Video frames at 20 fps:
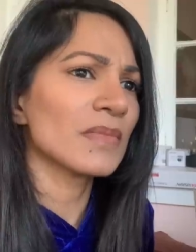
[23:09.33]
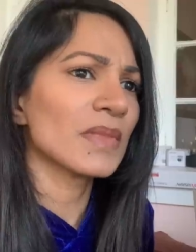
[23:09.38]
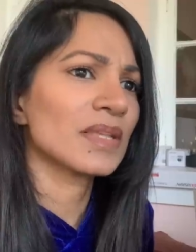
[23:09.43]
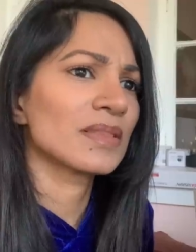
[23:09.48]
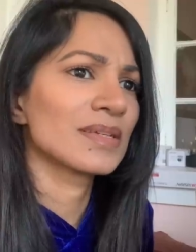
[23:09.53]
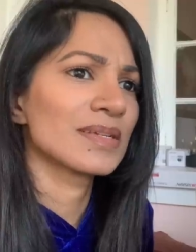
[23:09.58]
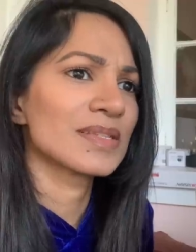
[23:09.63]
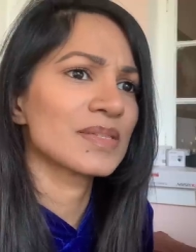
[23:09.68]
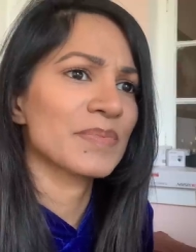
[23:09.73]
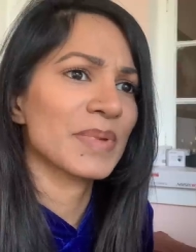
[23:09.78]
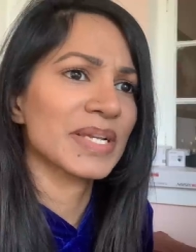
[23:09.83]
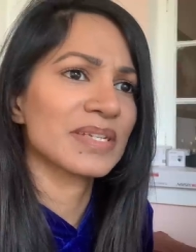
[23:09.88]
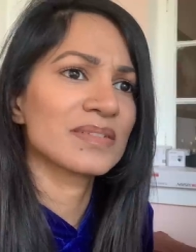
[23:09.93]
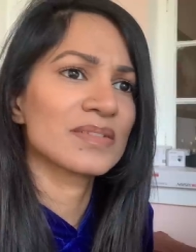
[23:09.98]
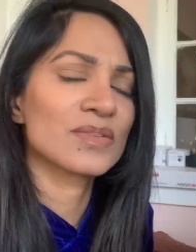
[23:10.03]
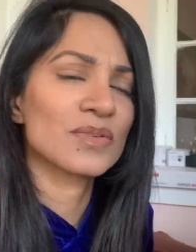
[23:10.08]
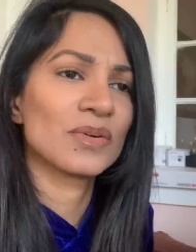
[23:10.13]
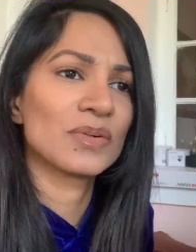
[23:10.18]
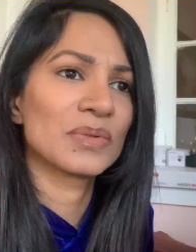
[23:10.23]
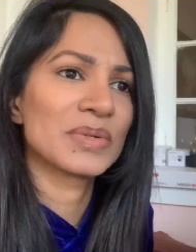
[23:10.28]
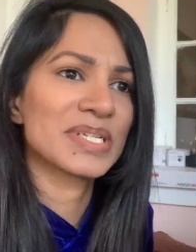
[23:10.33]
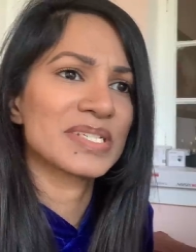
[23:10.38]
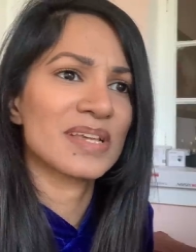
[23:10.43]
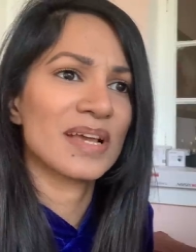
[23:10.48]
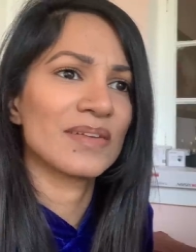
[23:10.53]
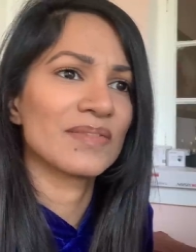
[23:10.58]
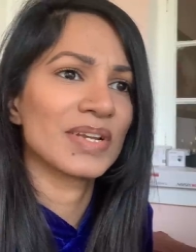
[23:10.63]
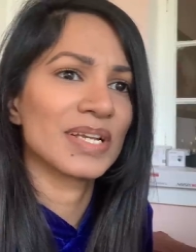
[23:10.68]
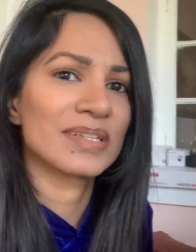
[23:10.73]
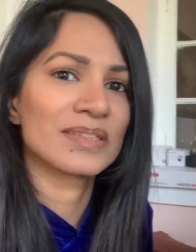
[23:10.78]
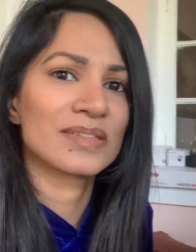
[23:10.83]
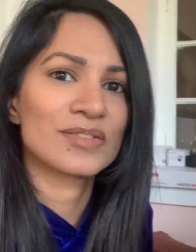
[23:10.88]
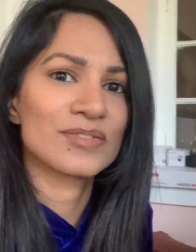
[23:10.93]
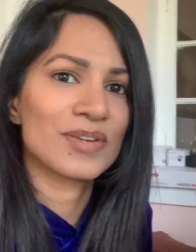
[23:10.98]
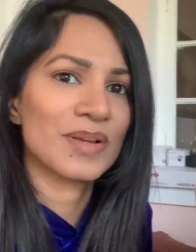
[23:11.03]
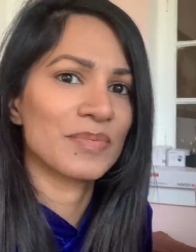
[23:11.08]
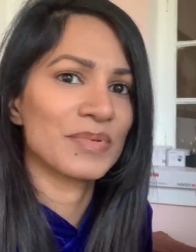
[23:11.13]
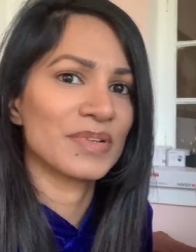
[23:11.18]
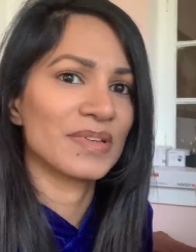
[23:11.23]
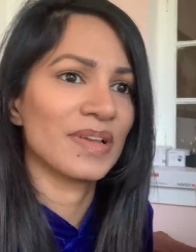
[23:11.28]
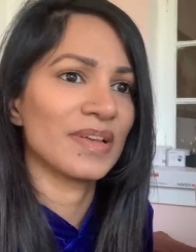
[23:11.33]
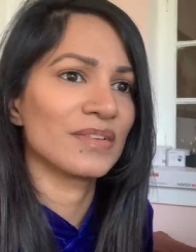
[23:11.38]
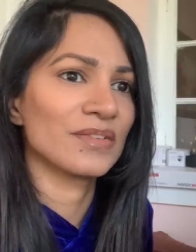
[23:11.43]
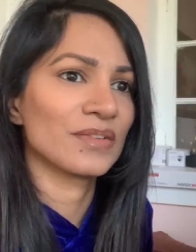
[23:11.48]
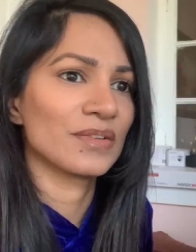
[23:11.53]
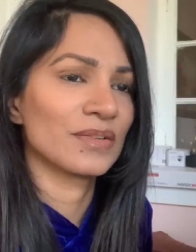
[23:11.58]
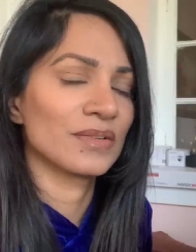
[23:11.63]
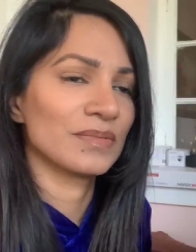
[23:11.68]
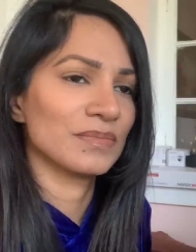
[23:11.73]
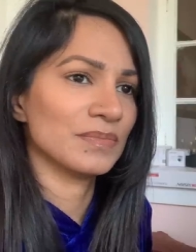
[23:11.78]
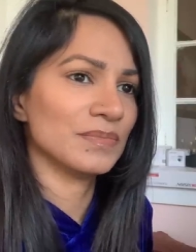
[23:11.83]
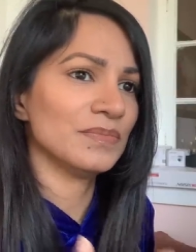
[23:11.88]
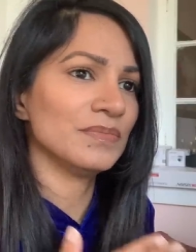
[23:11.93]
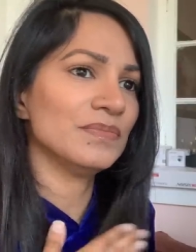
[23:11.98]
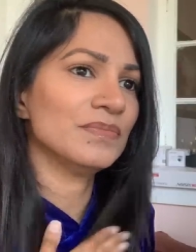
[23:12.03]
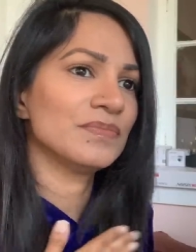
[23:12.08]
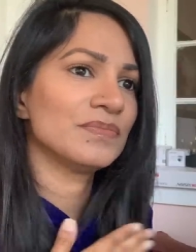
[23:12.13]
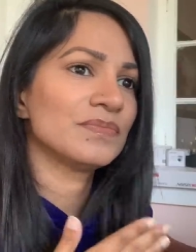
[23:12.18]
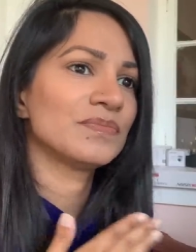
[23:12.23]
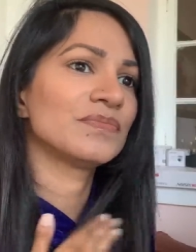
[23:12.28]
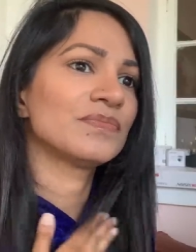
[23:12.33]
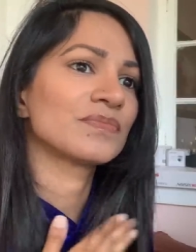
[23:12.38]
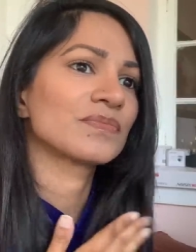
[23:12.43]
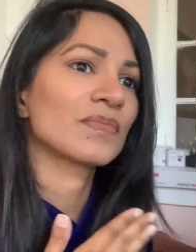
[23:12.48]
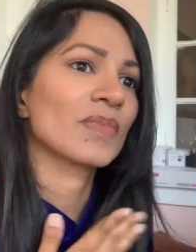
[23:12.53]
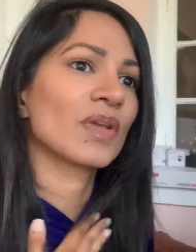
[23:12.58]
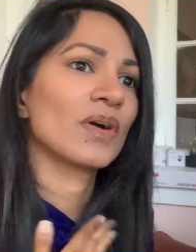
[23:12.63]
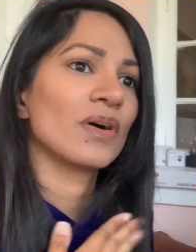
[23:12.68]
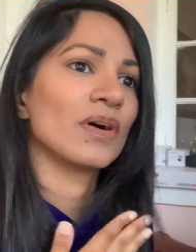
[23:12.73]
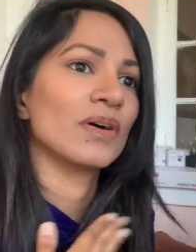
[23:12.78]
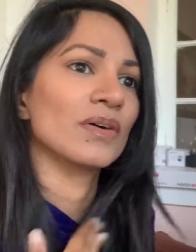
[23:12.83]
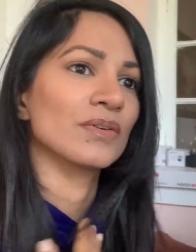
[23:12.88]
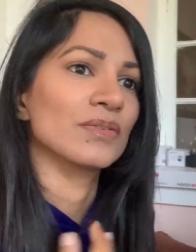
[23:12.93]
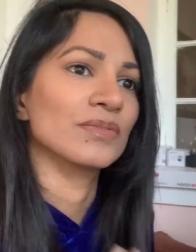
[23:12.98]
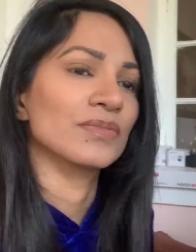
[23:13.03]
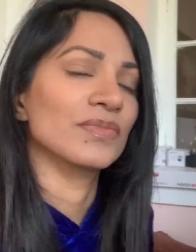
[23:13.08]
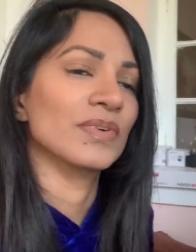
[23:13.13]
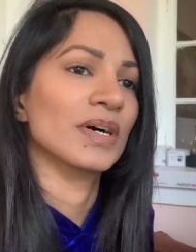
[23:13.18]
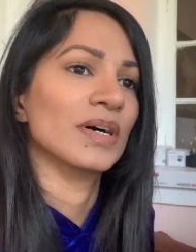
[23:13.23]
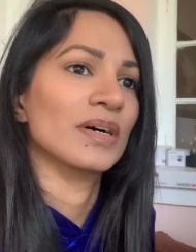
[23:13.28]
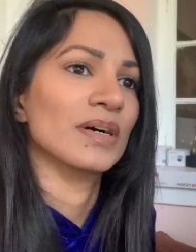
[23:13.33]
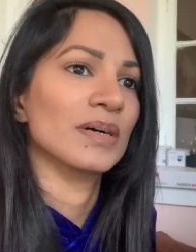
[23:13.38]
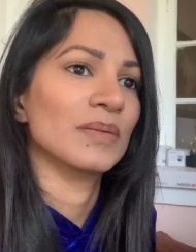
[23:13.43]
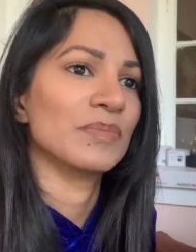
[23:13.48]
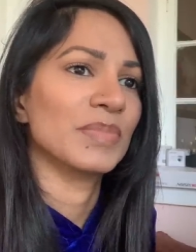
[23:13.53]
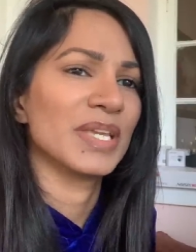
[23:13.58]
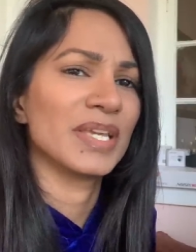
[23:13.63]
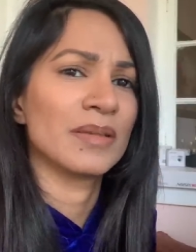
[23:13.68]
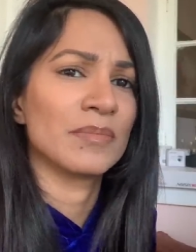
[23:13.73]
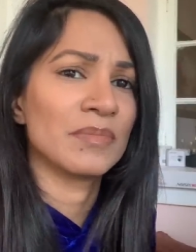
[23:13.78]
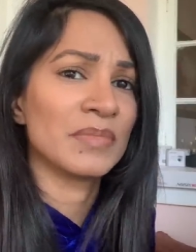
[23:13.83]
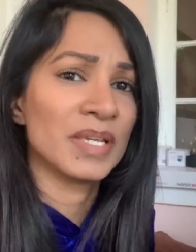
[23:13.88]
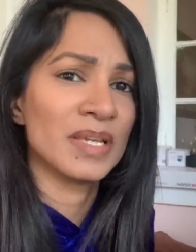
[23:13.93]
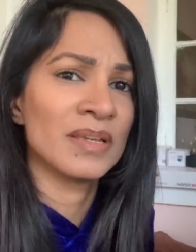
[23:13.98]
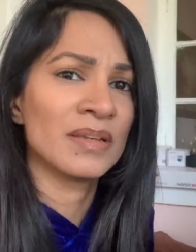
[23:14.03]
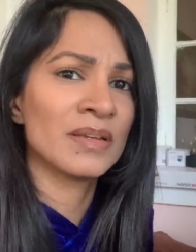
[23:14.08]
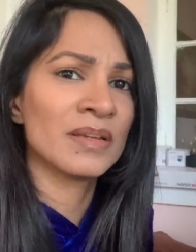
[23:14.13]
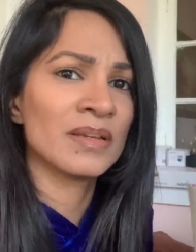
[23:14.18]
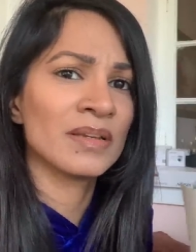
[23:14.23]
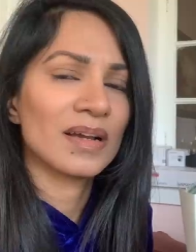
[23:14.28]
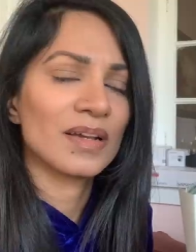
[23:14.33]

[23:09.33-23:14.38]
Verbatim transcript: the inspectors always have like this reputation of uh, being mean.